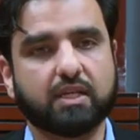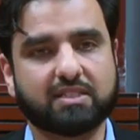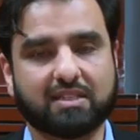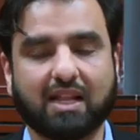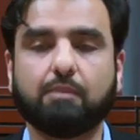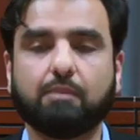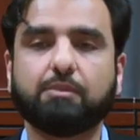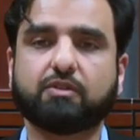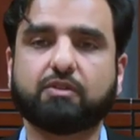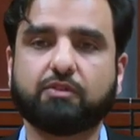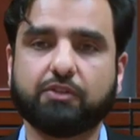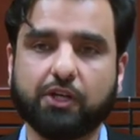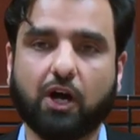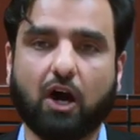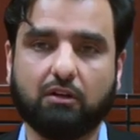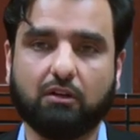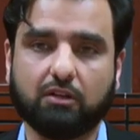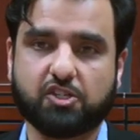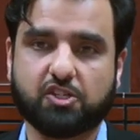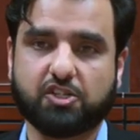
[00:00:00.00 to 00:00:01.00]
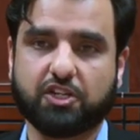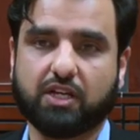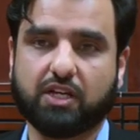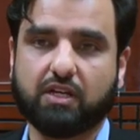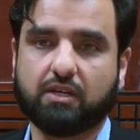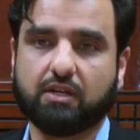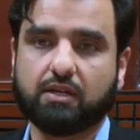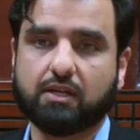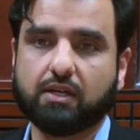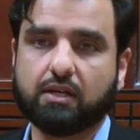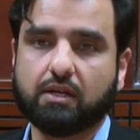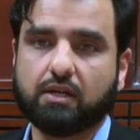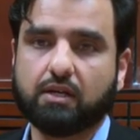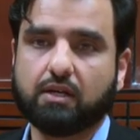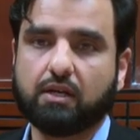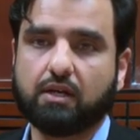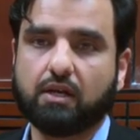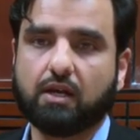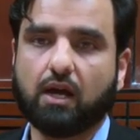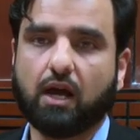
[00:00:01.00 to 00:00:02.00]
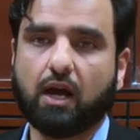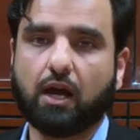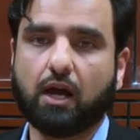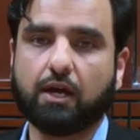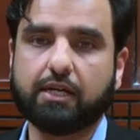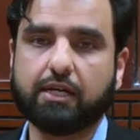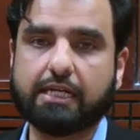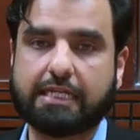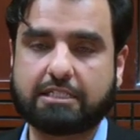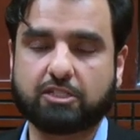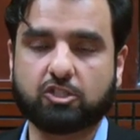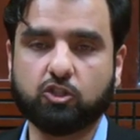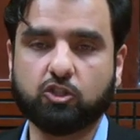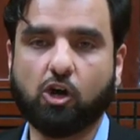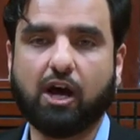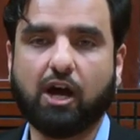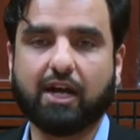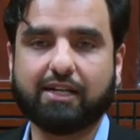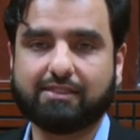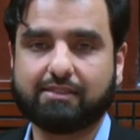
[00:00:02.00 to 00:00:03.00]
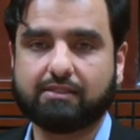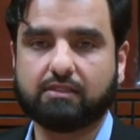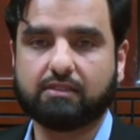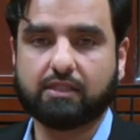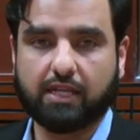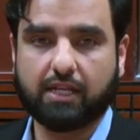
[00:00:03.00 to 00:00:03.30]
Islamic theology is not